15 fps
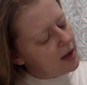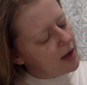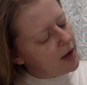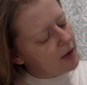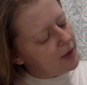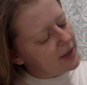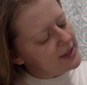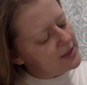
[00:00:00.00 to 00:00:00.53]

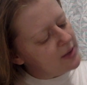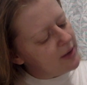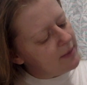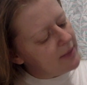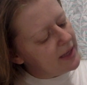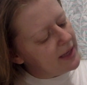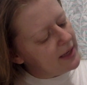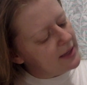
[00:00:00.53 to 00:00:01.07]
Alright, so I'm
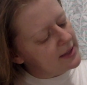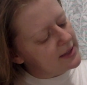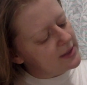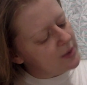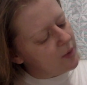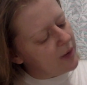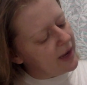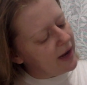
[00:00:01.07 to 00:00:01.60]
making a
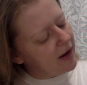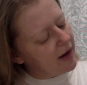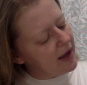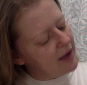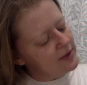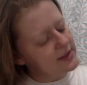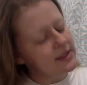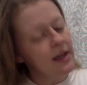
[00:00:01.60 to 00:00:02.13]
square
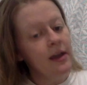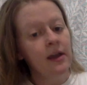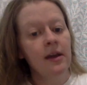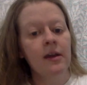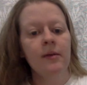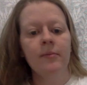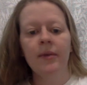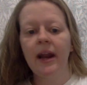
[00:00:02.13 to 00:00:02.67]
house,
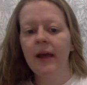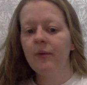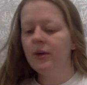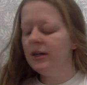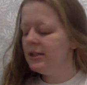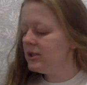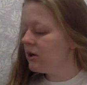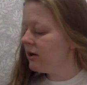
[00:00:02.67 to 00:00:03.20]
but I want
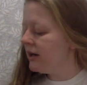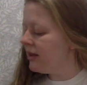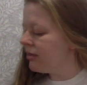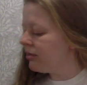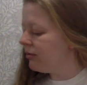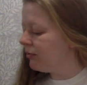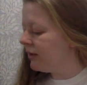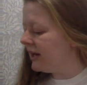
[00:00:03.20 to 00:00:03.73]
to turn it
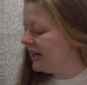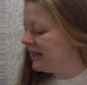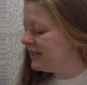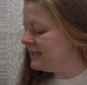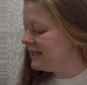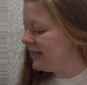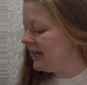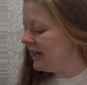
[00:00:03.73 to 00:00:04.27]

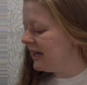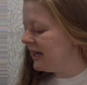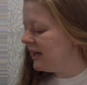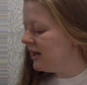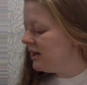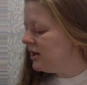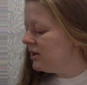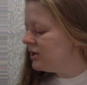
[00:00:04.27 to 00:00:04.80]
3D.
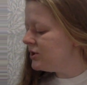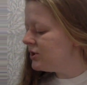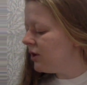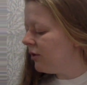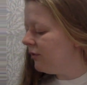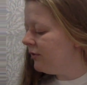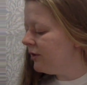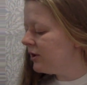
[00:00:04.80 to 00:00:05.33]

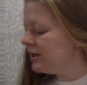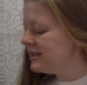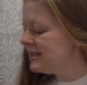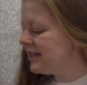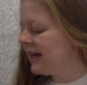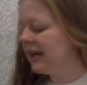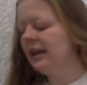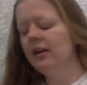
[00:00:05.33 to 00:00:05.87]
So if you're in
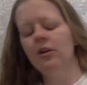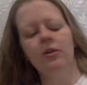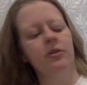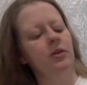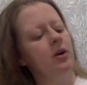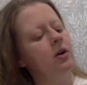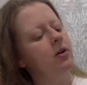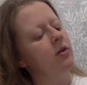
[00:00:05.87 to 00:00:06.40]
2nd or
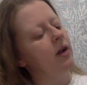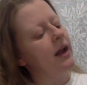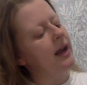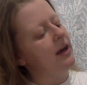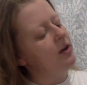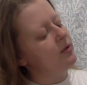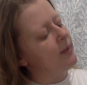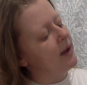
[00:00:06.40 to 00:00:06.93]
3rd
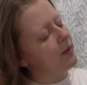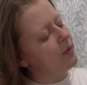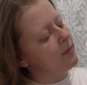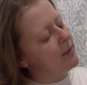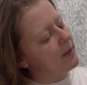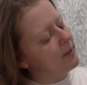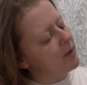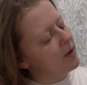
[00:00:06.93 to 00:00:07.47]
grade, you might
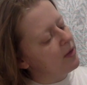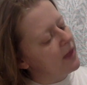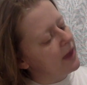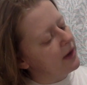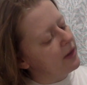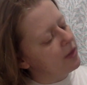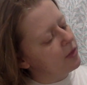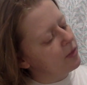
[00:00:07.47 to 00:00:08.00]
remember that
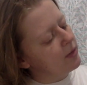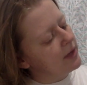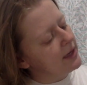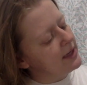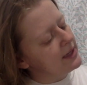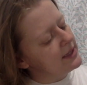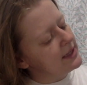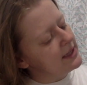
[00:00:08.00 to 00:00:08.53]
a
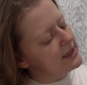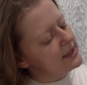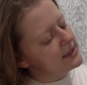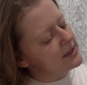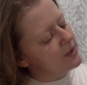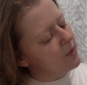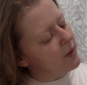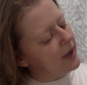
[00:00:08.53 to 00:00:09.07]
3D
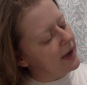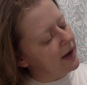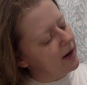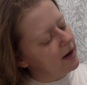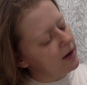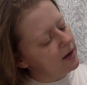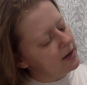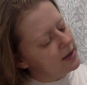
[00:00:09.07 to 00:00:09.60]

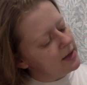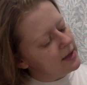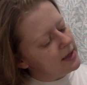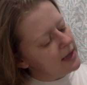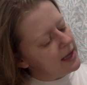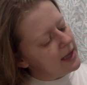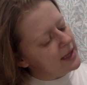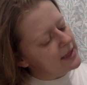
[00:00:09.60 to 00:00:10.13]
square
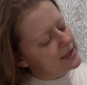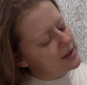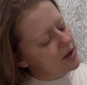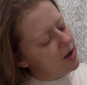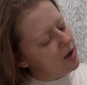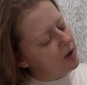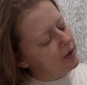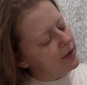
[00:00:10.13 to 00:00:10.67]
is
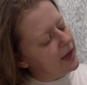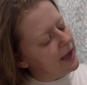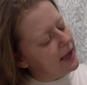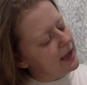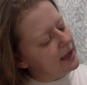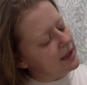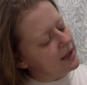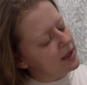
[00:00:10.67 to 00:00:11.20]
called
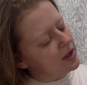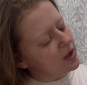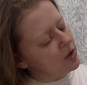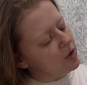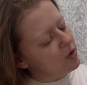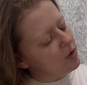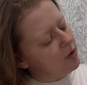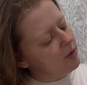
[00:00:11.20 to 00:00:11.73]
a
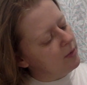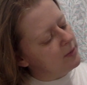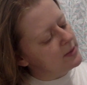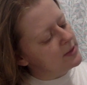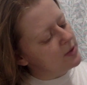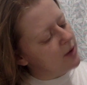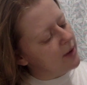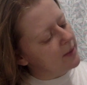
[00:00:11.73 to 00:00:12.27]
cube.
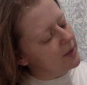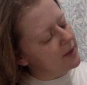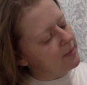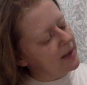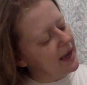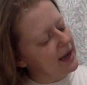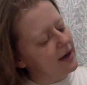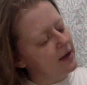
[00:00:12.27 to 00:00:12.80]
So I'm going to
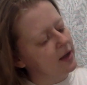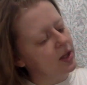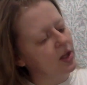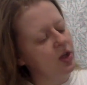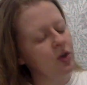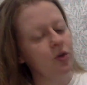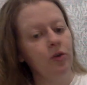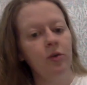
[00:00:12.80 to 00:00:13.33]
paint a
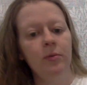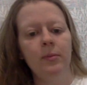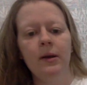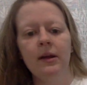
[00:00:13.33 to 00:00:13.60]
cube.